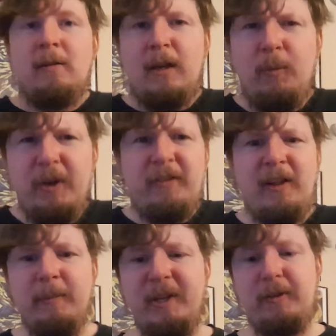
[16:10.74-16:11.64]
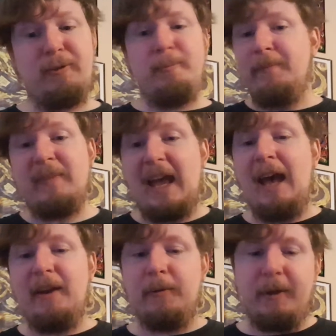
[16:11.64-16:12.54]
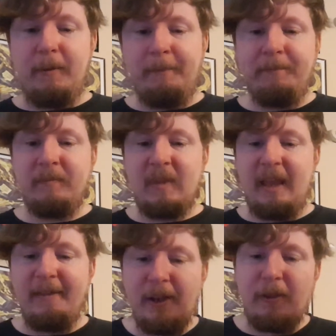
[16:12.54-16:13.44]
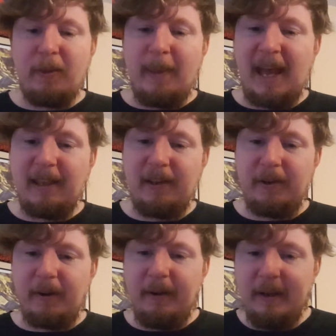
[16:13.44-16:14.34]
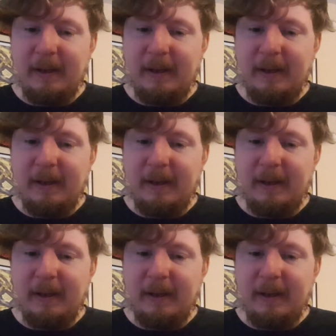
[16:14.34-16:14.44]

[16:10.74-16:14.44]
And what does element do? I don't know. And then on the back here,